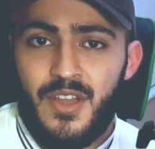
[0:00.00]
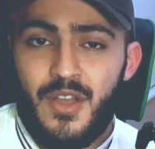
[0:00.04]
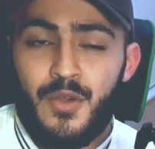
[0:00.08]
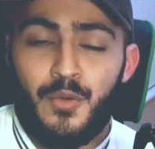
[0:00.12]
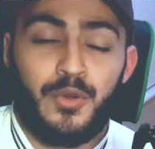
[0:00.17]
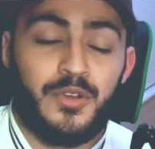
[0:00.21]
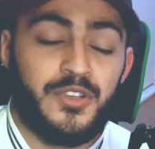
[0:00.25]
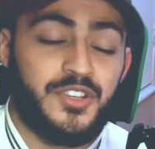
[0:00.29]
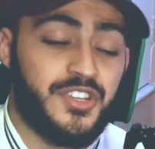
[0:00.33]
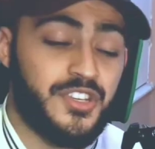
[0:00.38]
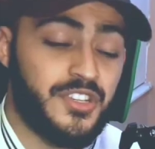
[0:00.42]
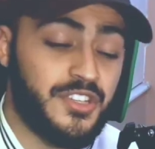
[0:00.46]

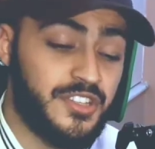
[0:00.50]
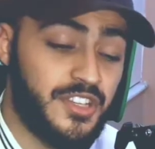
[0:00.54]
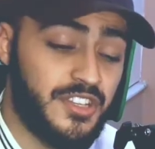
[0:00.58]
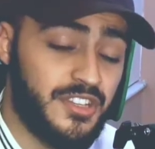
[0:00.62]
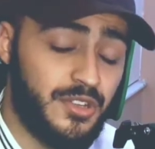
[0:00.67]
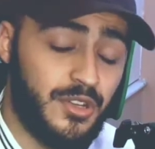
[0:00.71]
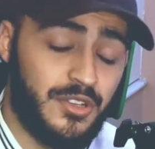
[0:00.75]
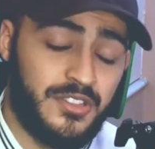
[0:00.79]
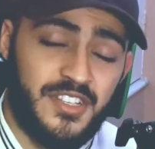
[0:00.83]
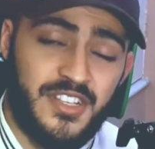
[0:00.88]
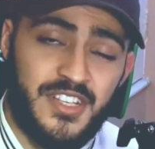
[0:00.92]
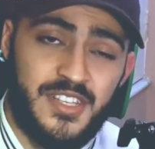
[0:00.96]
What she did
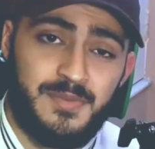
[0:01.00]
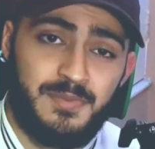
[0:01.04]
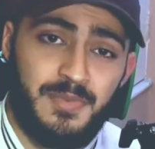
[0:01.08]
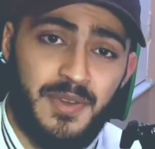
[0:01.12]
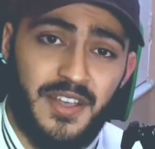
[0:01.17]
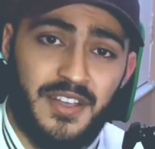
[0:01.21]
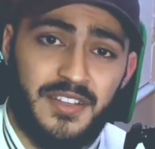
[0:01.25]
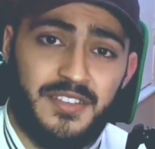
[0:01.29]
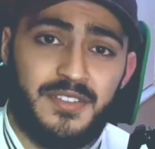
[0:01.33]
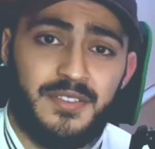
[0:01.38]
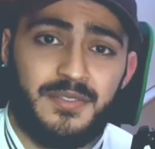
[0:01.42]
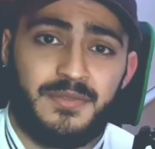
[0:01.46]
not
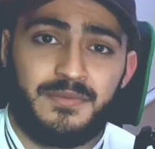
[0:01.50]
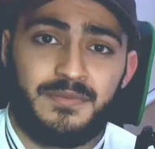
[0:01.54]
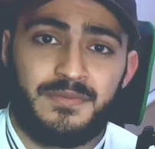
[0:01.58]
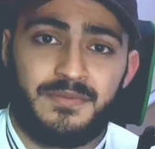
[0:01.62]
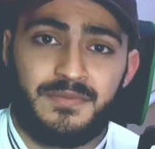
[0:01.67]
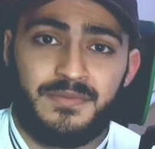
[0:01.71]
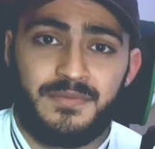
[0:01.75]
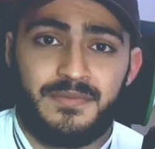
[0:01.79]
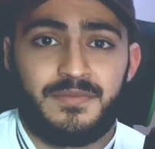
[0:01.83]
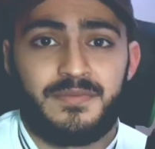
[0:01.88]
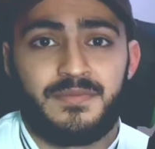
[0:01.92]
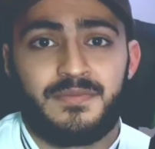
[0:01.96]
expect,
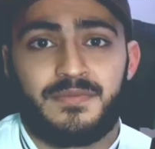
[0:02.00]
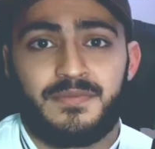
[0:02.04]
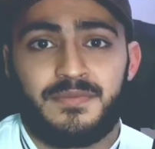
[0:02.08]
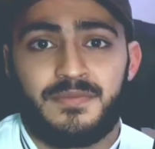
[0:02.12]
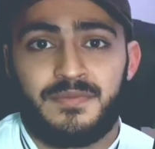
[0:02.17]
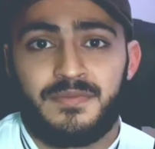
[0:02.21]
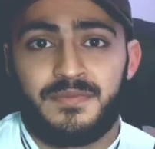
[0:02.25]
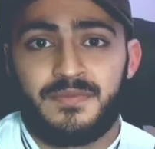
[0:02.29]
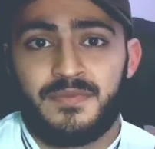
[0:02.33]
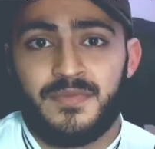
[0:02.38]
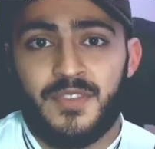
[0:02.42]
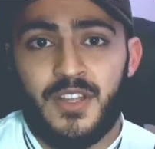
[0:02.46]

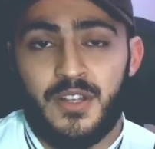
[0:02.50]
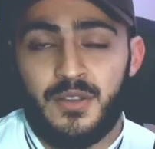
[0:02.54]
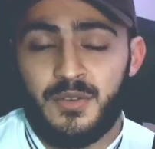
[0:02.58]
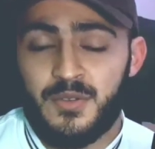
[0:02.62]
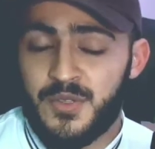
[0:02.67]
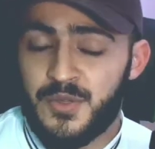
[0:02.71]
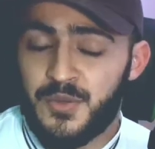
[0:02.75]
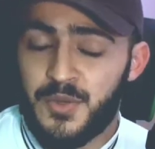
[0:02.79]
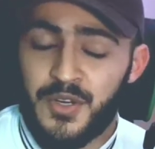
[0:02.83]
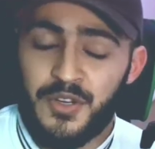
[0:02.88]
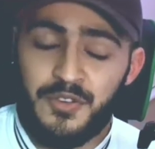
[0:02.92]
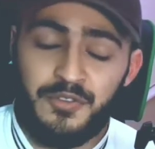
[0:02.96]
and it
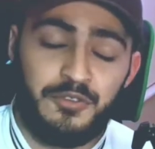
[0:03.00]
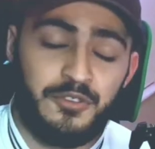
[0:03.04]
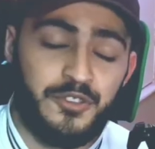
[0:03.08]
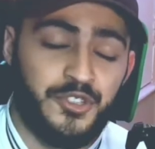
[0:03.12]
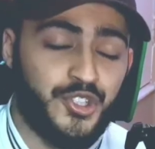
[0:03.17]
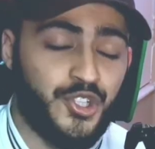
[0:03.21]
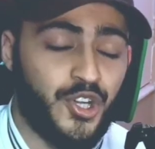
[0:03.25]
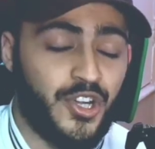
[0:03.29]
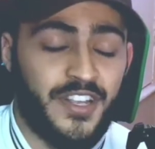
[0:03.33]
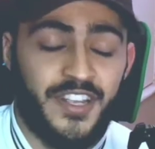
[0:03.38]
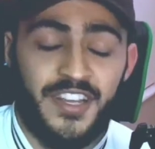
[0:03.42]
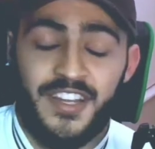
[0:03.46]
was a wonderful
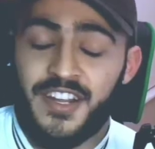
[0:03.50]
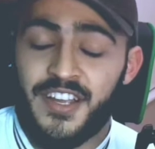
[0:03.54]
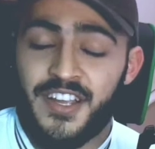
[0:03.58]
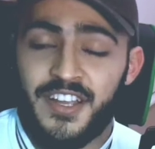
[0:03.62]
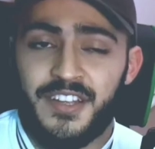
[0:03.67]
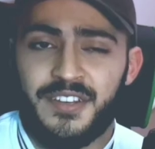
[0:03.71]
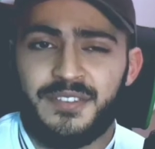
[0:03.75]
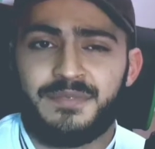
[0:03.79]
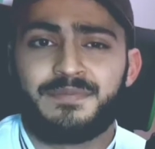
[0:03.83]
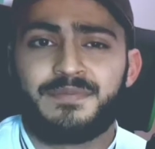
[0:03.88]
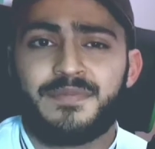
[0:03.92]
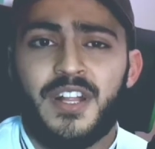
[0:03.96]
shock yet
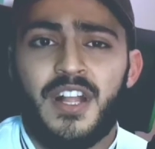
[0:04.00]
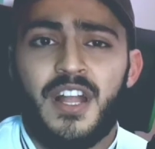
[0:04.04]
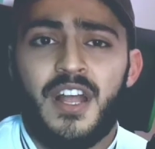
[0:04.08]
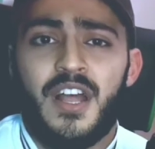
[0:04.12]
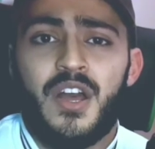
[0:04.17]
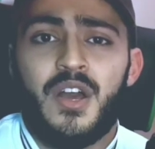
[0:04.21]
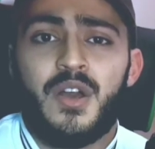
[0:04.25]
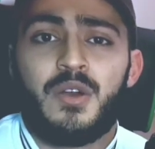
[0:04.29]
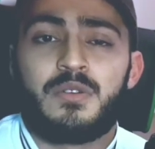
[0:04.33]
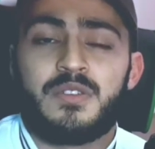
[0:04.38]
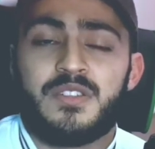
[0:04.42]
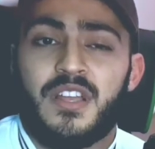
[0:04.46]
again,
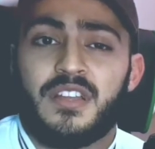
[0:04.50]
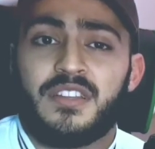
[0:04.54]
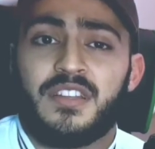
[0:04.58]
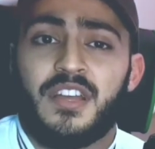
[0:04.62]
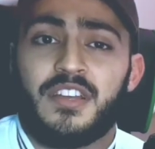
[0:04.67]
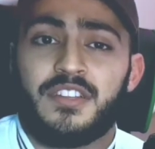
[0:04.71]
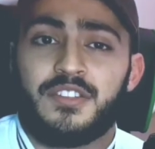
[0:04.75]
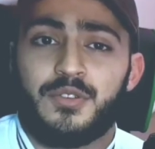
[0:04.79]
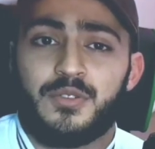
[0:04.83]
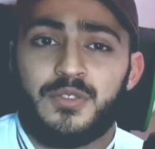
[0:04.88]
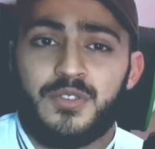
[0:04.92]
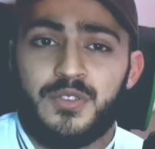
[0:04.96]
was that
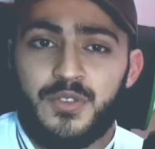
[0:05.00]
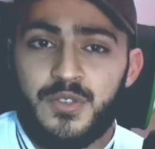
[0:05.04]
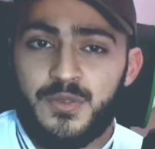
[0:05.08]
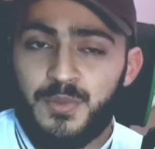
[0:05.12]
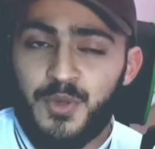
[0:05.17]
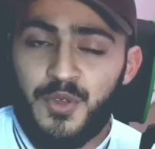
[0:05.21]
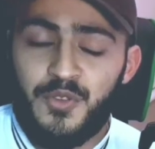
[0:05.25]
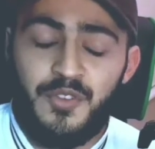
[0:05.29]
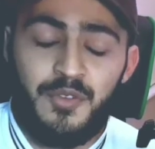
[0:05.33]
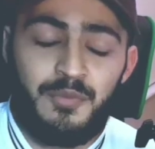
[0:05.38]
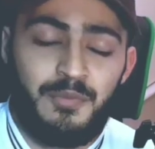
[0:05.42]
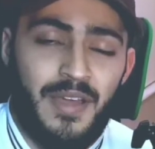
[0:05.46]
her daughter was
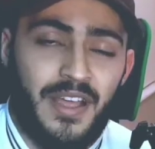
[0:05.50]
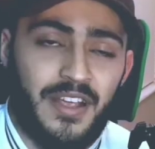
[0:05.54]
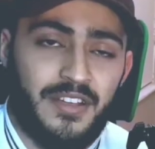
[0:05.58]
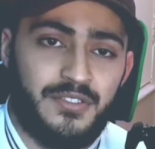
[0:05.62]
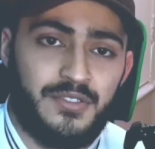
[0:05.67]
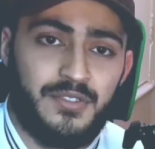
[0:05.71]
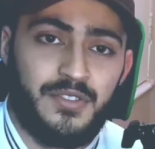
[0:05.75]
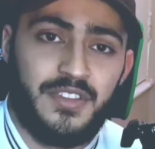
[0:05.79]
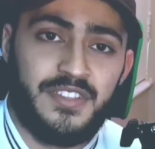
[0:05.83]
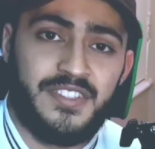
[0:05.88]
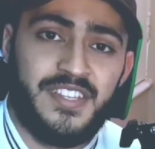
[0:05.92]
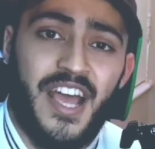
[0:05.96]
moving back
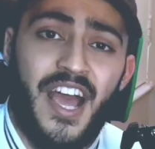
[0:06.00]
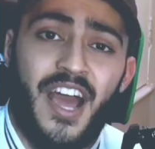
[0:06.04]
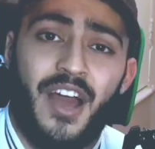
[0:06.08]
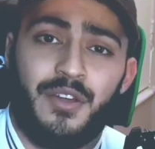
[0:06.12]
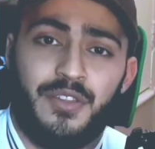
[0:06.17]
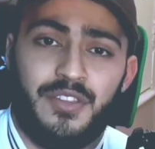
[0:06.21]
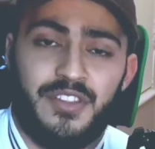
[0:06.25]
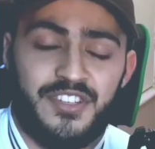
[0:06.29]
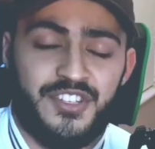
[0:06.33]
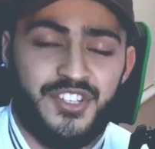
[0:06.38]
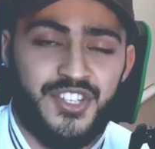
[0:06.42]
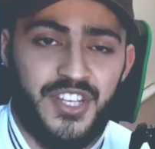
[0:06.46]
to the
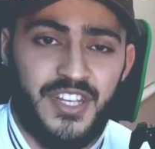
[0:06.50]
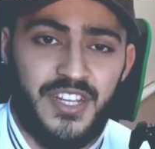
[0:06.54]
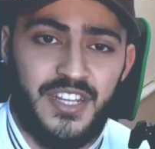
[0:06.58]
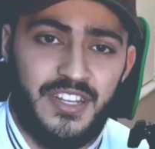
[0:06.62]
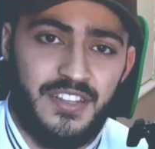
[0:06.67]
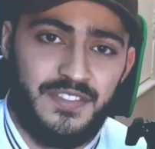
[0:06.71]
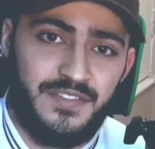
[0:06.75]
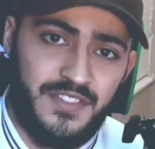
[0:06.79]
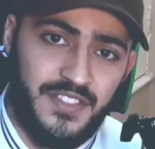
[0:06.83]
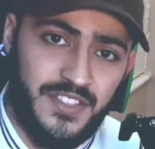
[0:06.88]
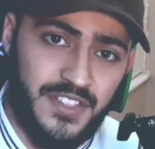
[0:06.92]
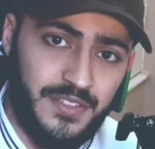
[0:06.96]
town that she
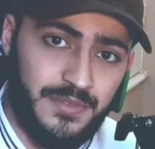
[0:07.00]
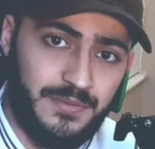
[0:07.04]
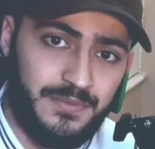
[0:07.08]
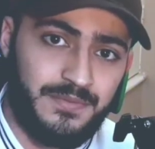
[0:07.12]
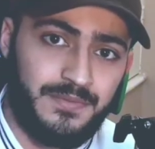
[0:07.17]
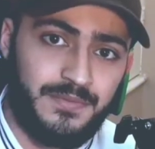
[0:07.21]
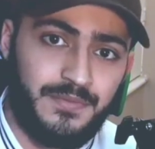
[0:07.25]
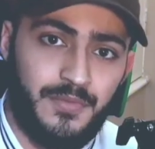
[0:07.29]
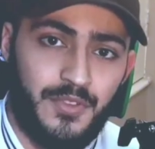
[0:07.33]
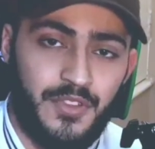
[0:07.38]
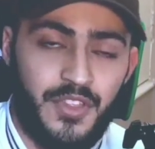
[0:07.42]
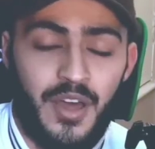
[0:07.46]
lived in
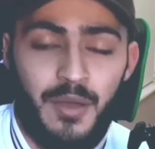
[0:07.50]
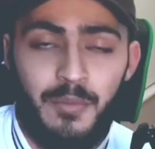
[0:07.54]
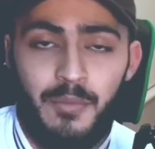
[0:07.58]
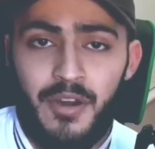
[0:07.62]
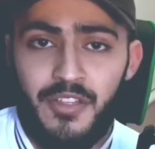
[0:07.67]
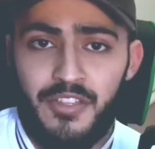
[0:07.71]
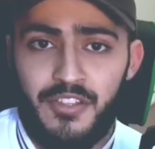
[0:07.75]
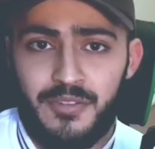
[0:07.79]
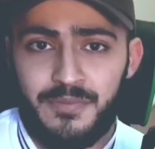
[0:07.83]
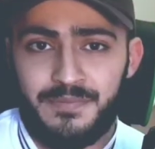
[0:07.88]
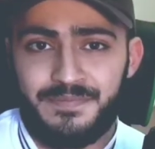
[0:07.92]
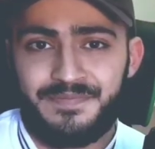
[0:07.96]
with her
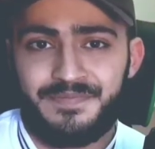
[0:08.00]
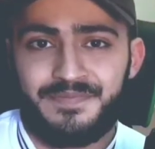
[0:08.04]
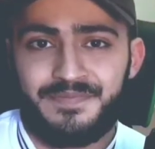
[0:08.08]
mother.